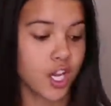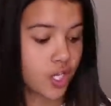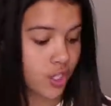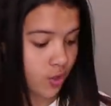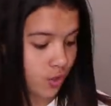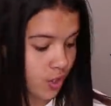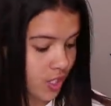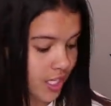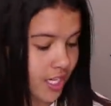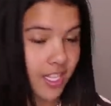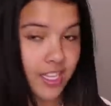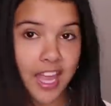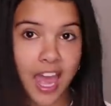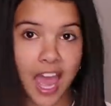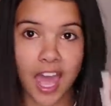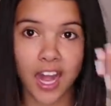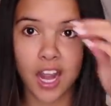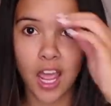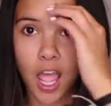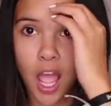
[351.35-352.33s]
So she did
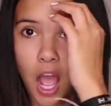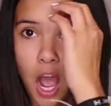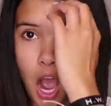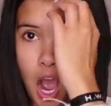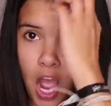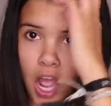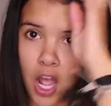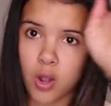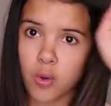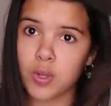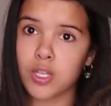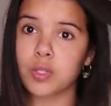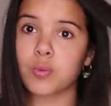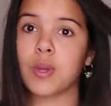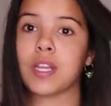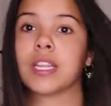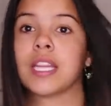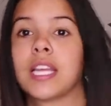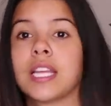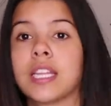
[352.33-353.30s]
that. I always
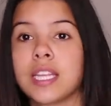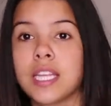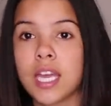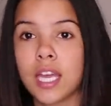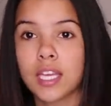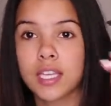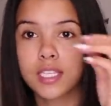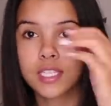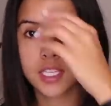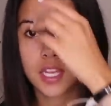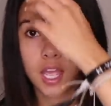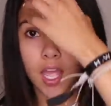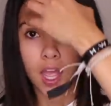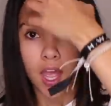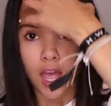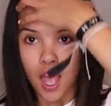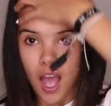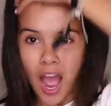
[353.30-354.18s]
went like this.